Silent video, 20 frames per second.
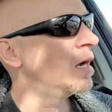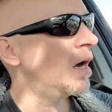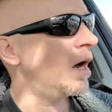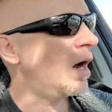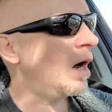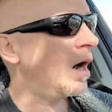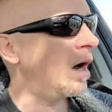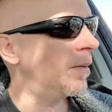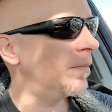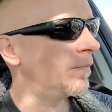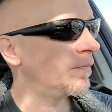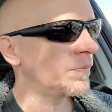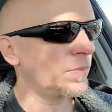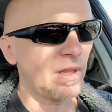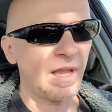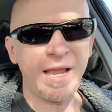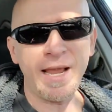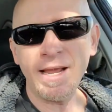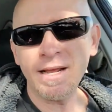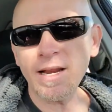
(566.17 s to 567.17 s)

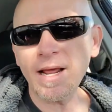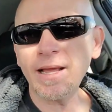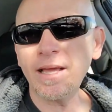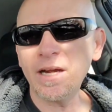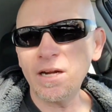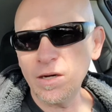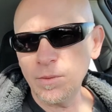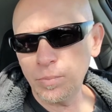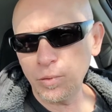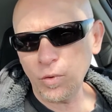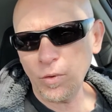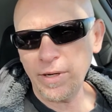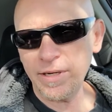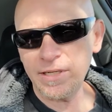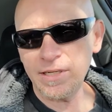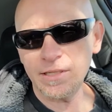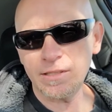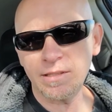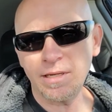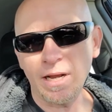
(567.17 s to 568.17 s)
And I get an employee
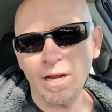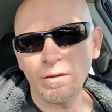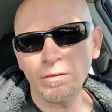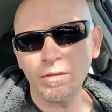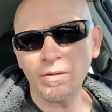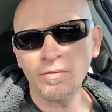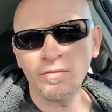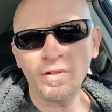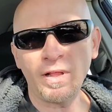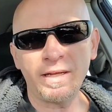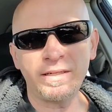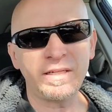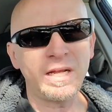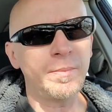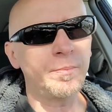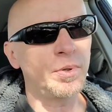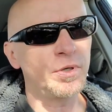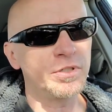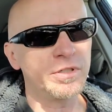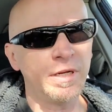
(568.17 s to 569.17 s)
discount of like
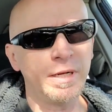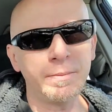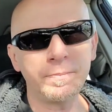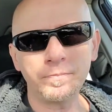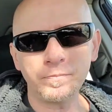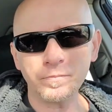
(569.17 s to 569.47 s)
10%.